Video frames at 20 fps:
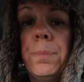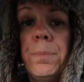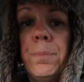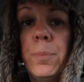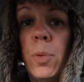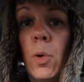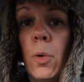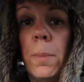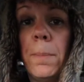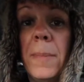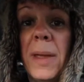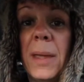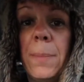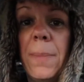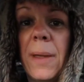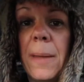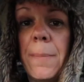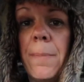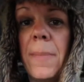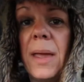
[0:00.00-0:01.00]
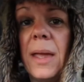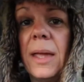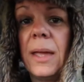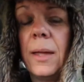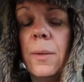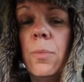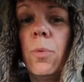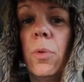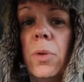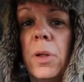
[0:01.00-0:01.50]
but me being
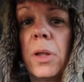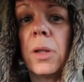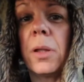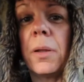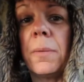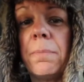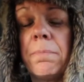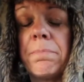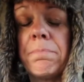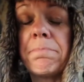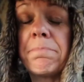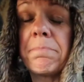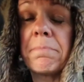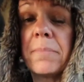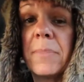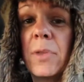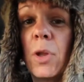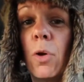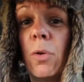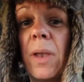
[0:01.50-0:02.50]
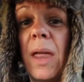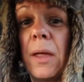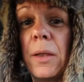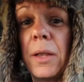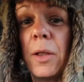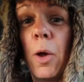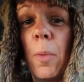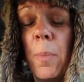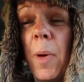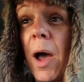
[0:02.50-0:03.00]
me was, no,
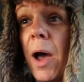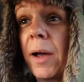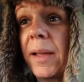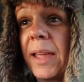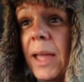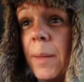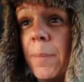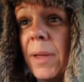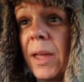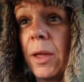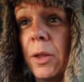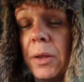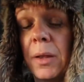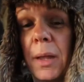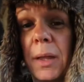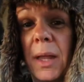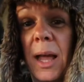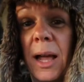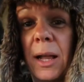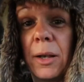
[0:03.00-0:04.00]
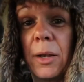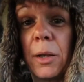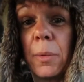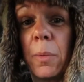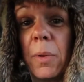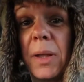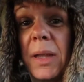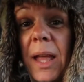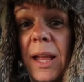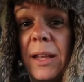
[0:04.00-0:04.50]
let's not park here, because the signs
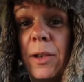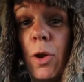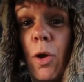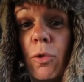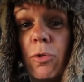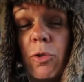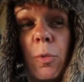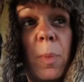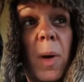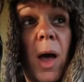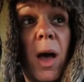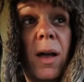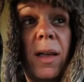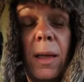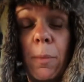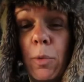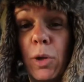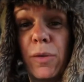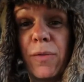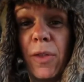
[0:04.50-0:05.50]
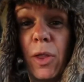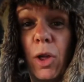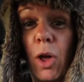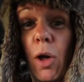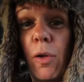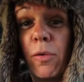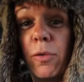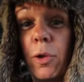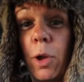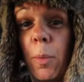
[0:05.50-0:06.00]
were saying not to park. It was for the
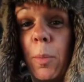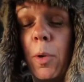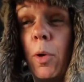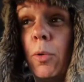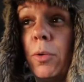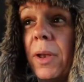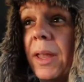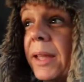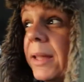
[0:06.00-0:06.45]
golf club only.